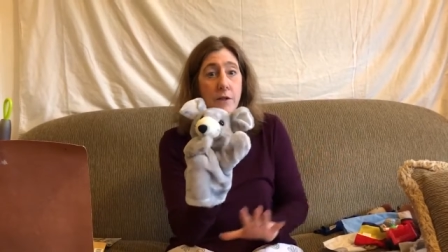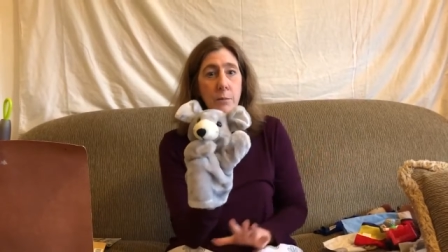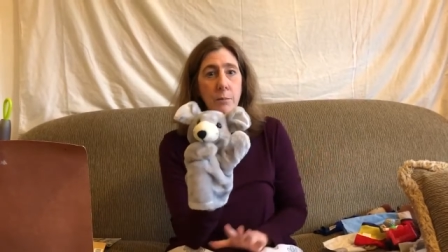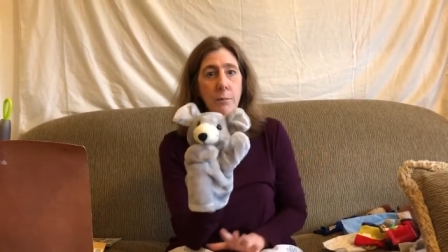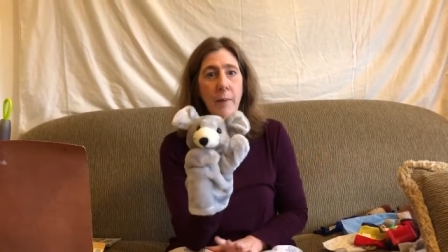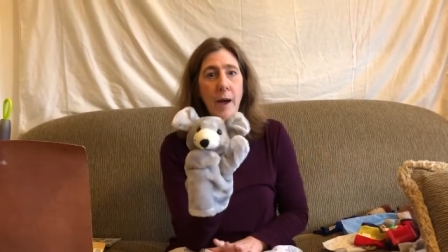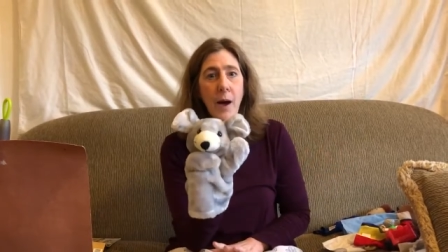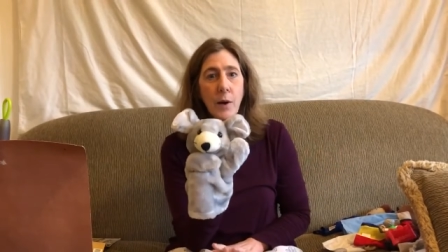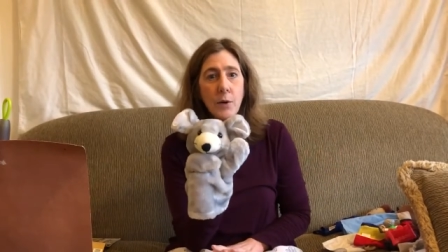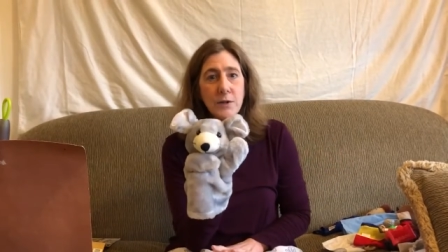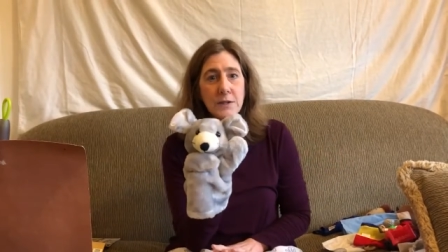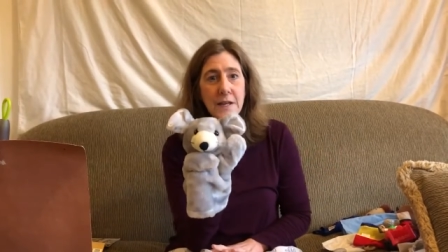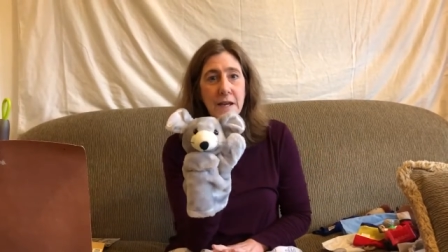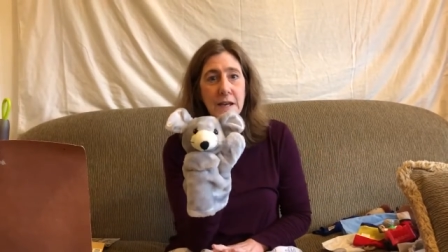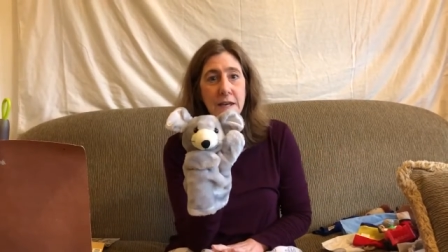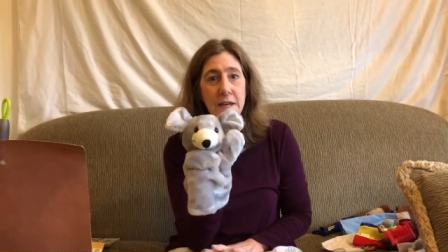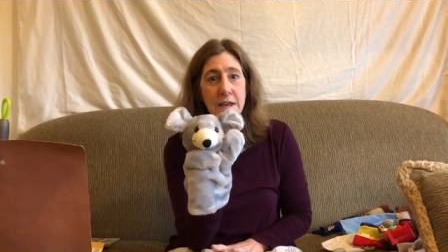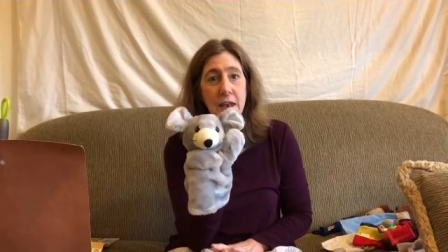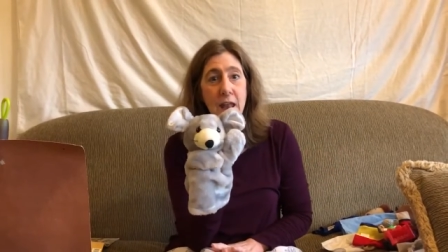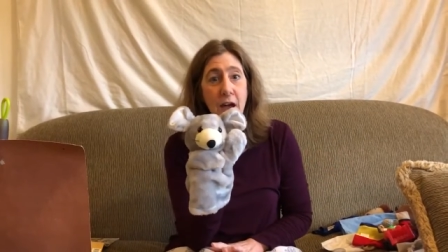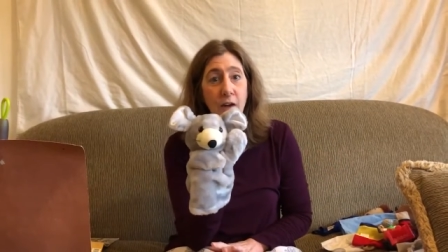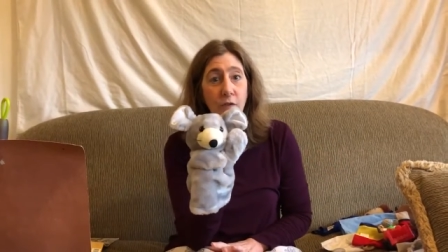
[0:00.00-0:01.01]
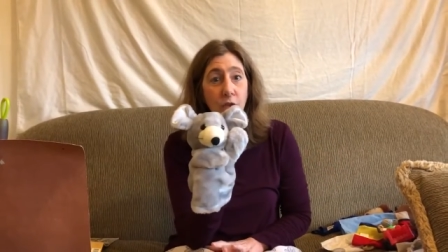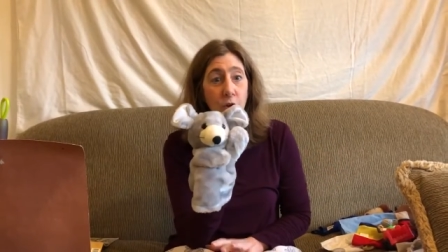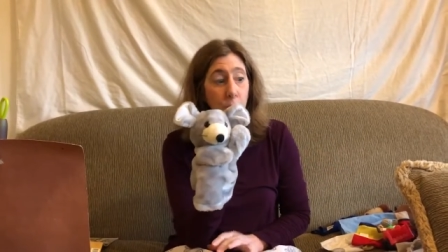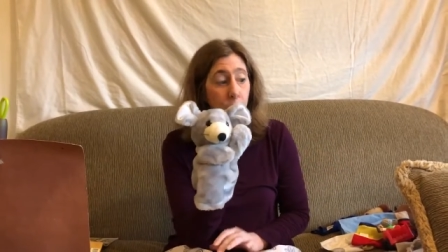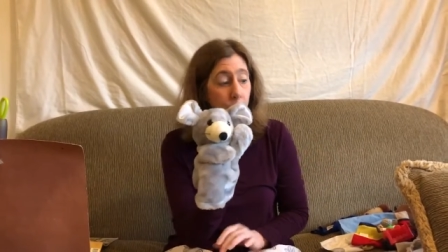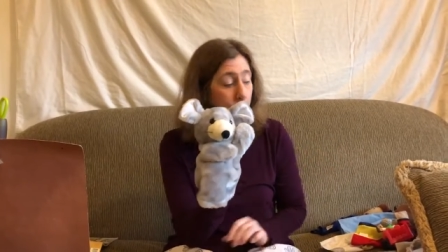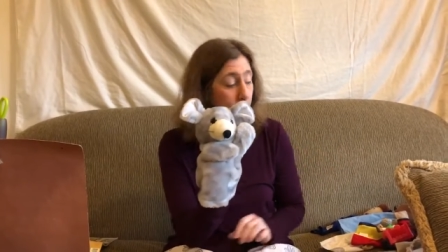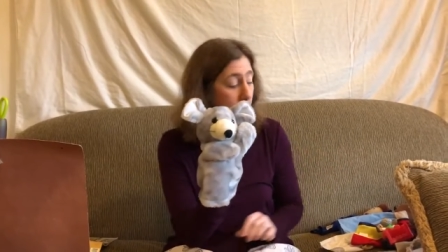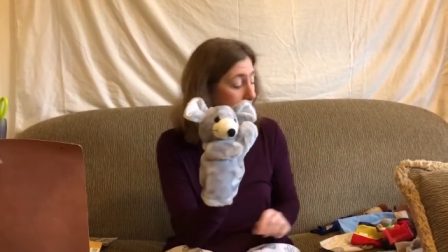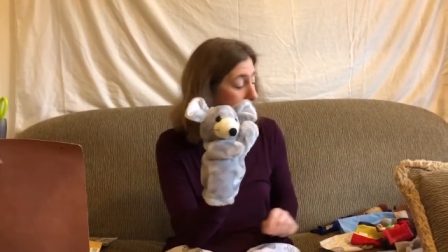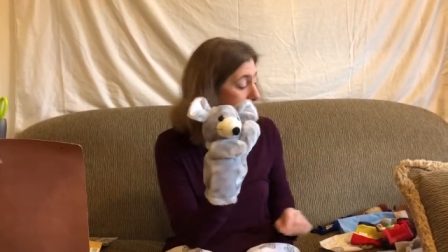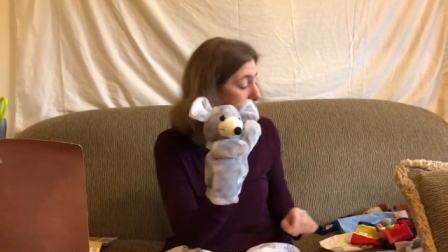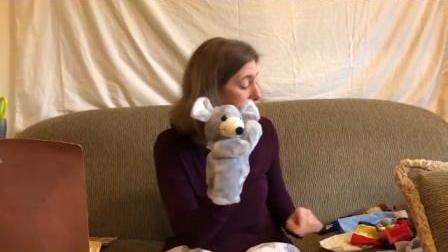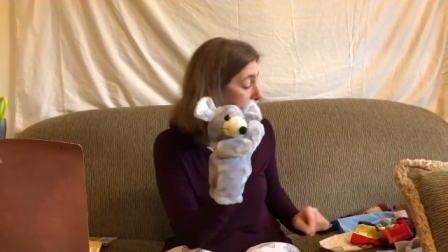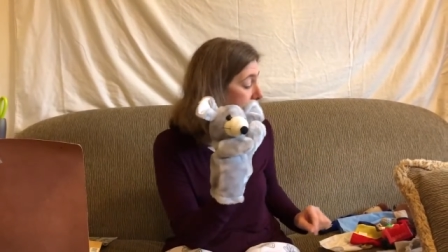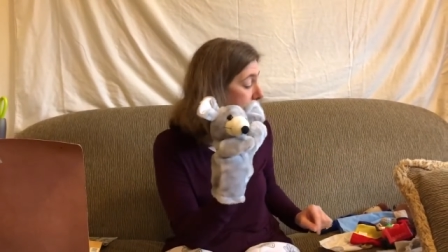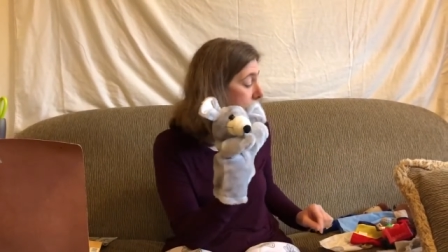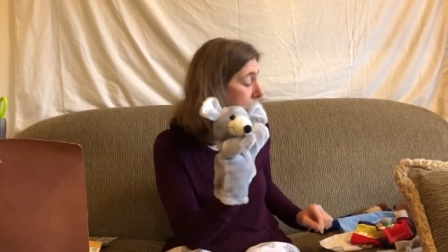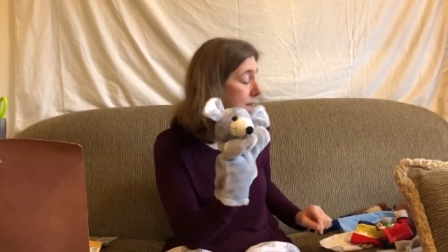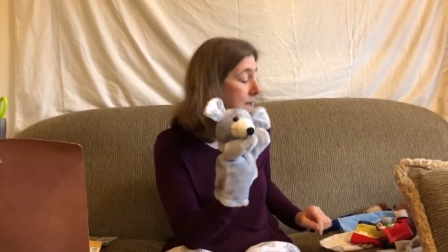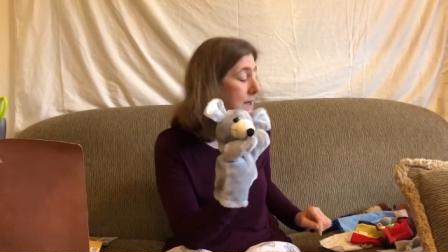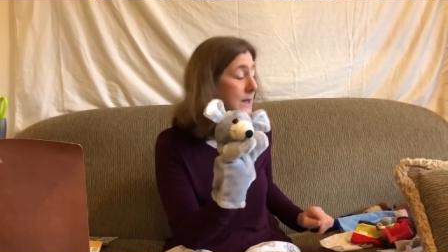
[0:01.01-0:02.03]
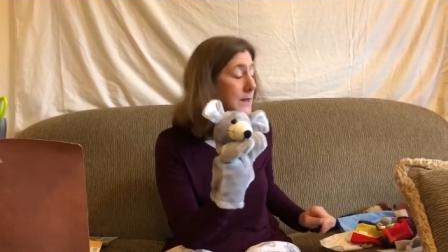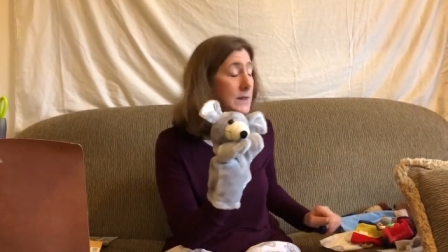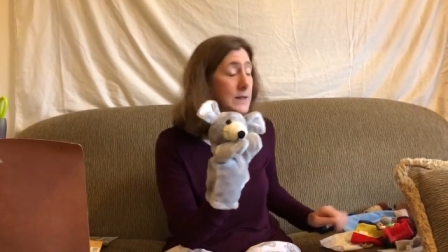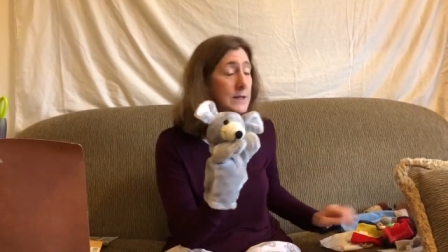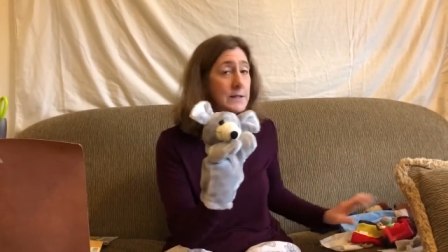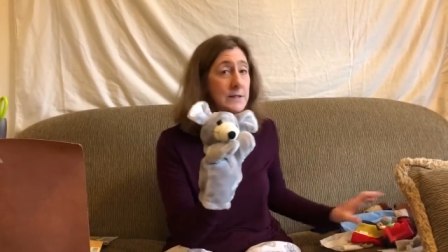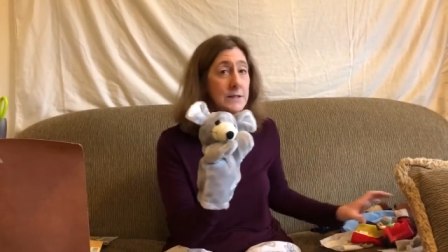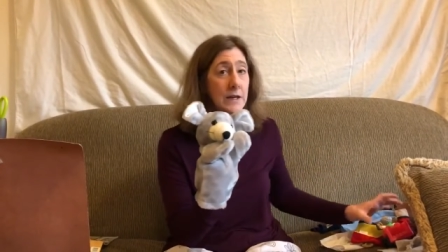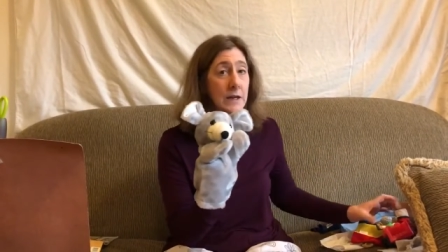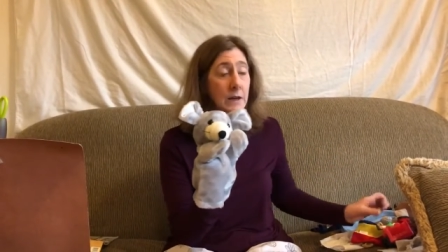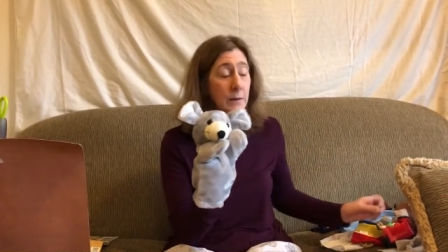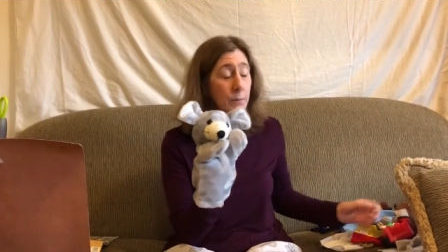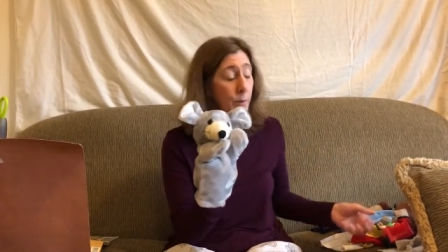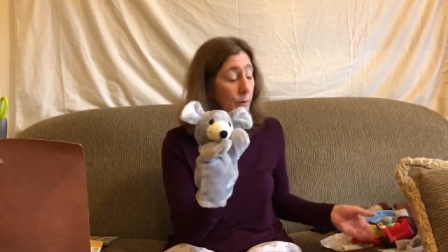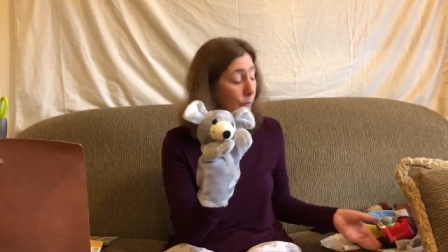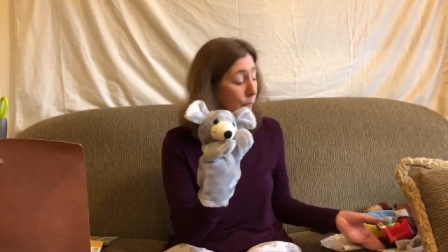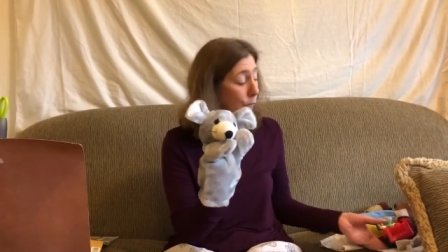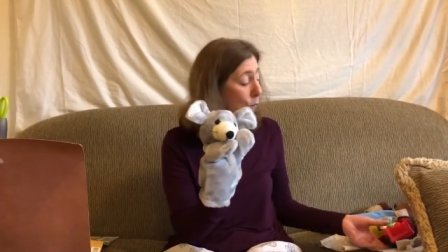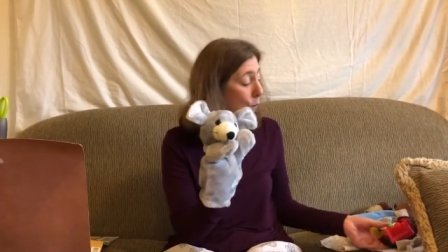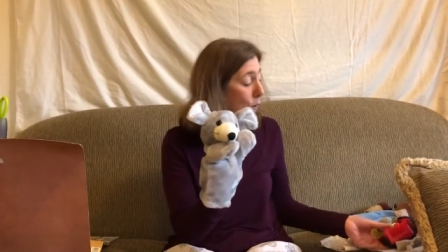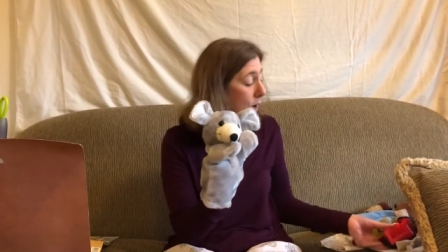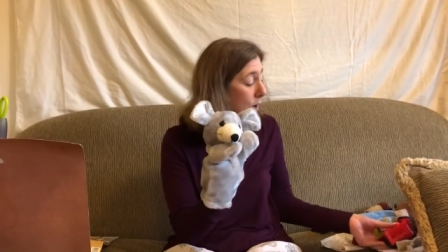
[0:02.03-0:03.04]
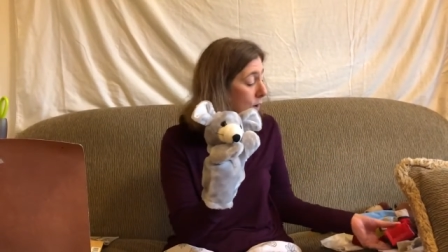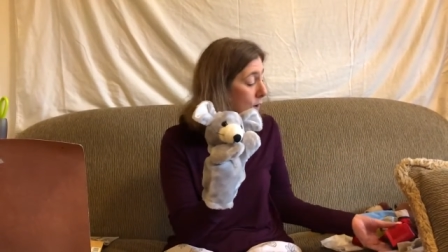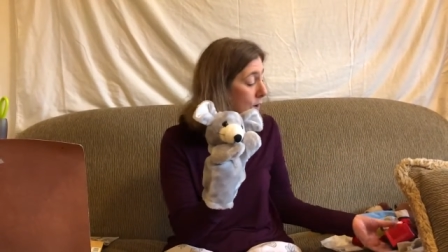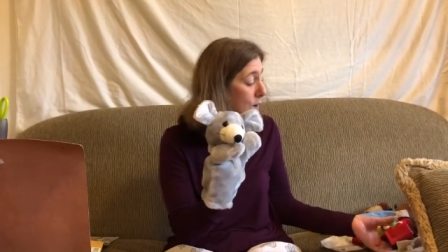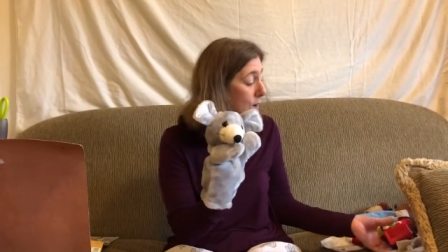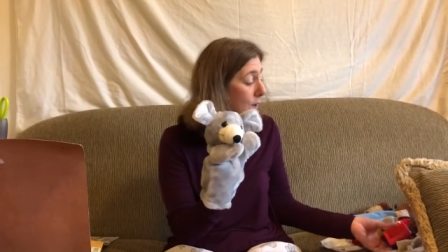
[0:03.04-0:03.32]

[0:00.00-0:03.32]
The mouse had never been in the city before.